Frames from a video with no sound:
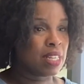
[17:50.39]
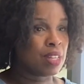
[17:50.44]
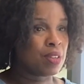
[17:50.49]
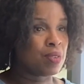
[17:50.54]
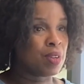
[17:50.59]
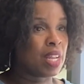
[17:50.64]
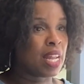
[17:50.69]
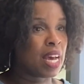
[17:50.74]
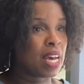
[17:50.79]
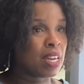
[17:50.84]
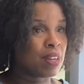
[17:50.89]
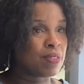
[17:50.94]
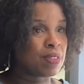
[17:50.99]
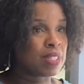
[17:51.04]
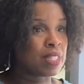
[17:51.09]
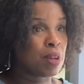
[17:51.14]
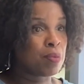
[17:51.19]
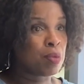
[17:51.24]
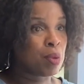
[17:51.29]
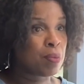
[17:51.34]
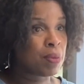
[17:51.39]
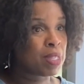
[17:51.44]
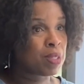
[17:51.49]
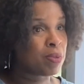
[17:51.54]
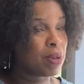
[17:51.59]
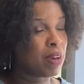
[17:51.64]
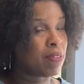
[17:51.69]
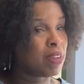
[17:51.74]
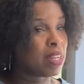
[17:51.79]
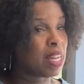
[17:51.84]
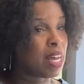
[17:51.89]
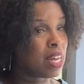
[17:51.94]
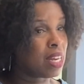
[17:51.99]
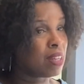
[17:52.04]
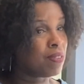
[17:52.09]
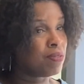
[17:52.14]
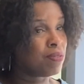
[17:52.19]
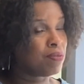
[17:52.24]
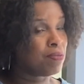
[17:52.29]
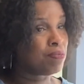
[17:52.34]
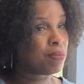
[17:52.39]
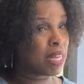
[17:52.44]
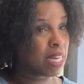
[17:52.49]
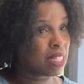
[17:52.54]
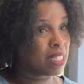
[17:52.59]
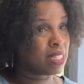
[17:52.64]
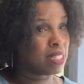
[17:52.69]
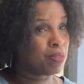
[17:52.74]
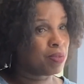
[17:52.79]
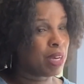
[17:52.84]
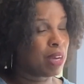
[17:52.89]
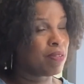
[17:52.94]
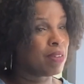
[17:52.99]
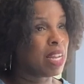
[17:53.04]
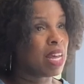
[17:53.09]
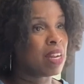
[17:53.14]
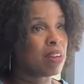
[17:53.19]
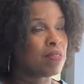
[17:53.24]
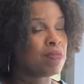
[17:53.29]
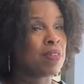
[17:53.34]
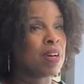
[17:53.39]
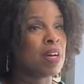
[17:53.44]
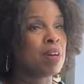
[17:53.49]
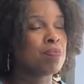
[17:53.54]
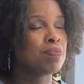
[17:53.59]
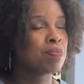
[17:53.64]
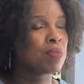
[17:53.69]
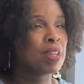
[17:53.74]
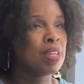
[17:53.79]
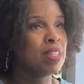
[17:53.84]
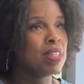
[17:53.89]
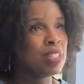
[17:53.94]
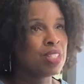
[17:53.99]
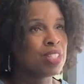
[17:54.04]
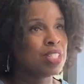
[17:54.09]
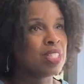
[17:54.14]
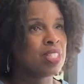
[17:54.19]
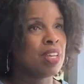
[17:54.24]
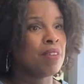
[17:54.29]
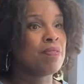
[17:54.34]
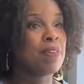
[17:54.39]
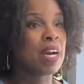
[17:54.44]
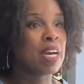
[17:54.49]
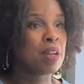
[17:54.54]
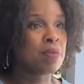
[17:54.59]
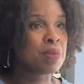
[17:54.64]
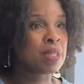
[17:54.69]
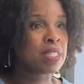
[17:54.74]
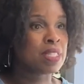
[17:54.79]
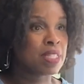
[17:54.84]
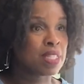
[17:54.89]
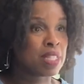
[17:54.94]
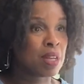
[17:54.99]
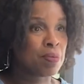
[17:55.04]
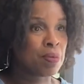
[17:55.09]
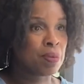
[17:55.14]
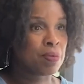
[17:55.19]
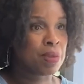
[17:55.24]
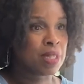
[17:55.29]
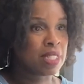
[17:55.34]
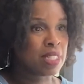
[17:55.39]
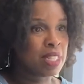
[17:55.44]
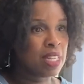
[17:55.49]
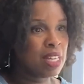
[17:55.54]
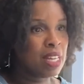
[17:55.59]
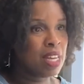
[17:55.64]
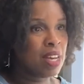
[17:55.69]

There are a lot of supplements. We have a lot of medicine. We have a lot of, um, I should say, vitamins and supplements.